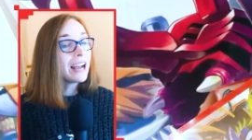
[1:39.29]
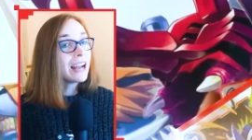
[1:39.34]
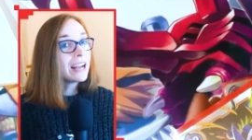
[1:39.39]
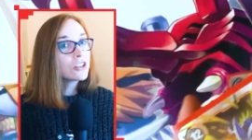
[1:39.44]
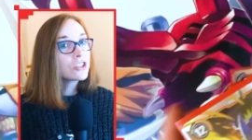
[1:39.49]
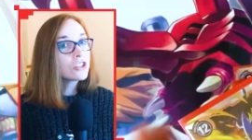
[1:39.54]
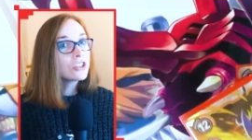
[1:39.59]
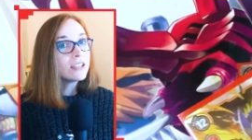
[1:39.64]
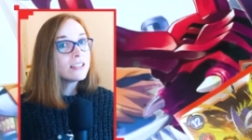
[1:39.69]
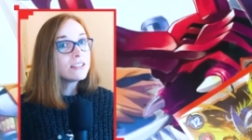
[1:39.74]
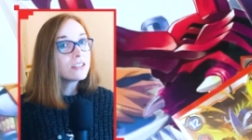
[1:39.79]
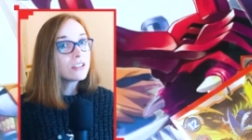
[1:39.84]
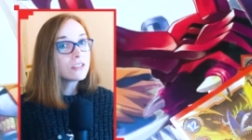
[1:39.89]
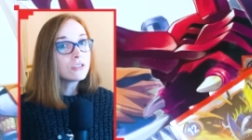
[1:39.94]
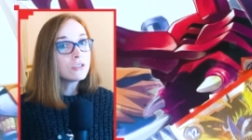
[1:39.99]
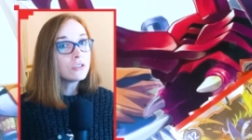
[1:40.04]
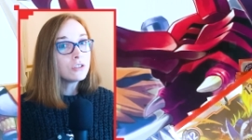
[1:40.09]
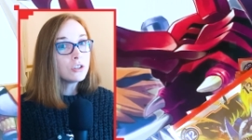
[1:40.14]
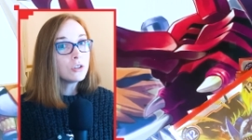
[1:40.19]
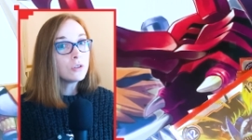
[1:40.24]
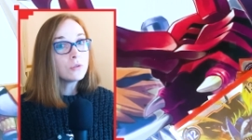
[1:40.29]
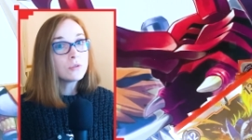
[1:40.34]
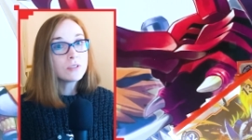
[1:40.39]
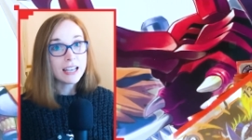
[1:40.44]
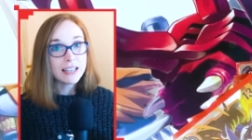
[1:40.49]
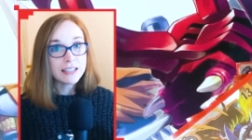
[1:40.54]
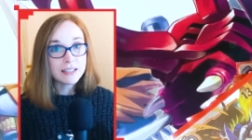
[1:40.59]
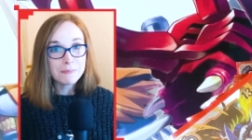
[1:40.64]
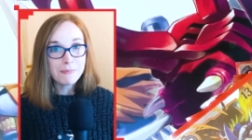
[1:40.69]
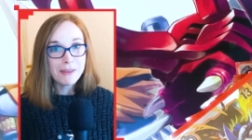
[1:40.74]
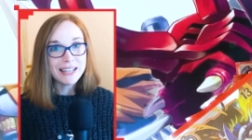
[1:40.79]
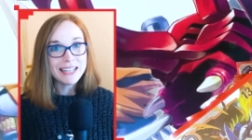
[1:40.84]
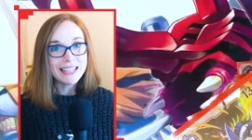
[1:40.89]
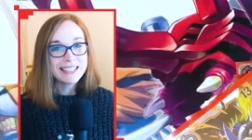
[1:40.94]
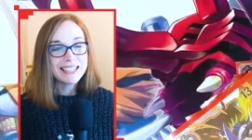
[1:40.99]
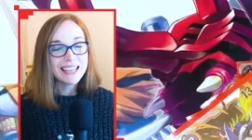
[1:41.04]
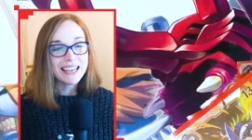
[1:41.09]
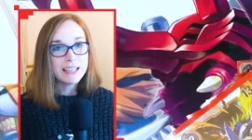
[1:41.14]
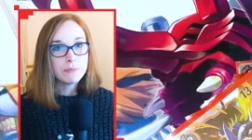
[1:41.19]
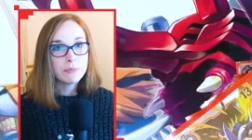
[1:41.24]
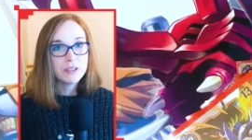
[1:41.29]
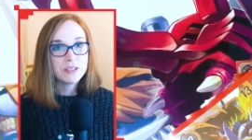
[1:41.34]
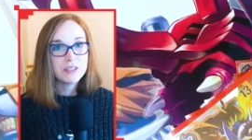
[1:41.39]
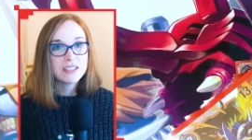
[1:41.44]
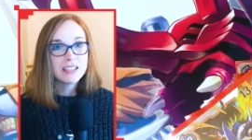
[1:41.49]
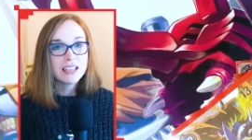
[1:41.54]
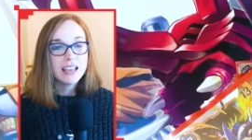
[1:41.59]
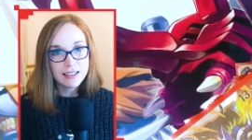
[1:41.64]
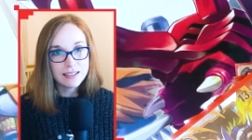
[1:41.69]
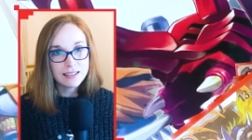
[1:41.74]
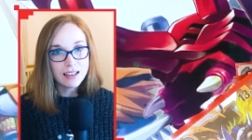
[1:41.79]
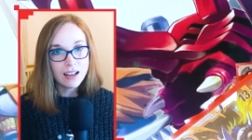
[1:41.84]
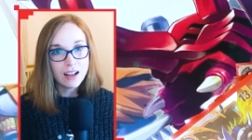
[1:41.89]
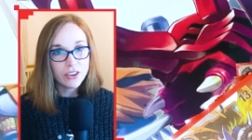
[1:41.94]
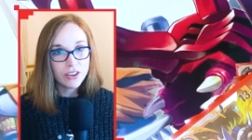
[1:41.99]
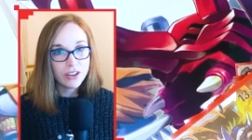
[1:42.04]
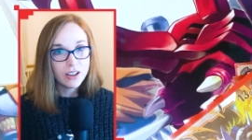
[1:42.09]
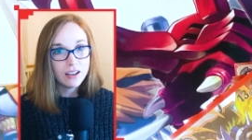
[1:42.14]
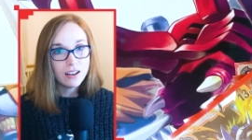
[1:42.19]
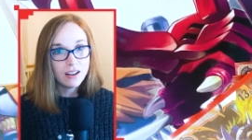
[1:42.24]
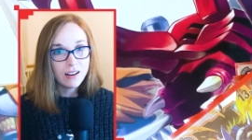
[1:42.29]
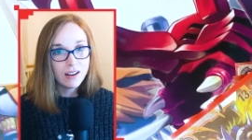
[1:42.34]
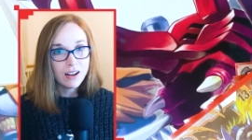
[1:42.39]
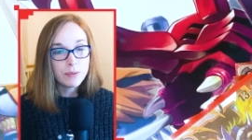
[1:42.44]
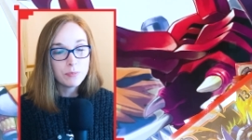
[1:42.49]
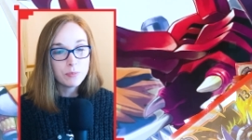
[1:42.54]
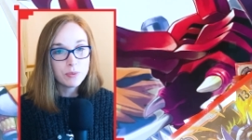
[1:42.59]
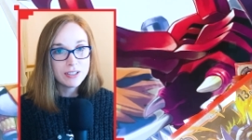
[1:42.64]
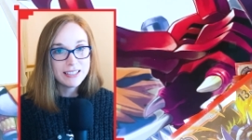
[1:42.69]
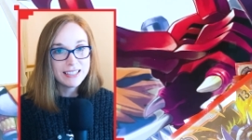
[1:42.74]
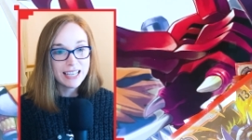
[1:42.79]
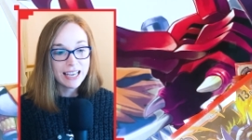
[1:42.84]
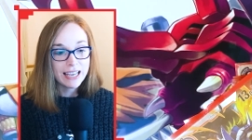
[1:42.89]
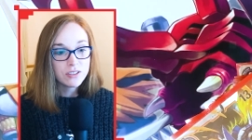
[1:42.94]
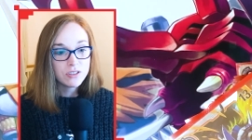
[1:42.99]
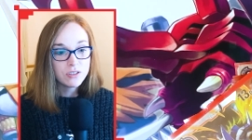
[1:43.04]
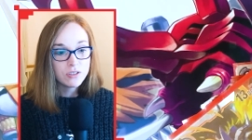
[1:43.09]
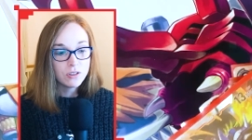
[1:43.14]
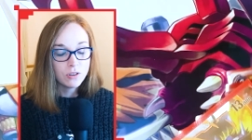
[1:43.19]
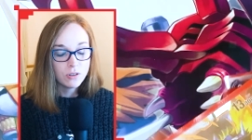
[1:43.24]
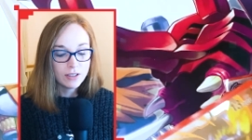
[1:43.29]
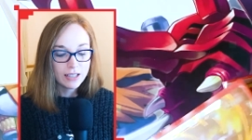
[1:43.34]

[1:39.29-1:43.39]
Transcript: actually doesn't use as many tamers as other hybrid decks do.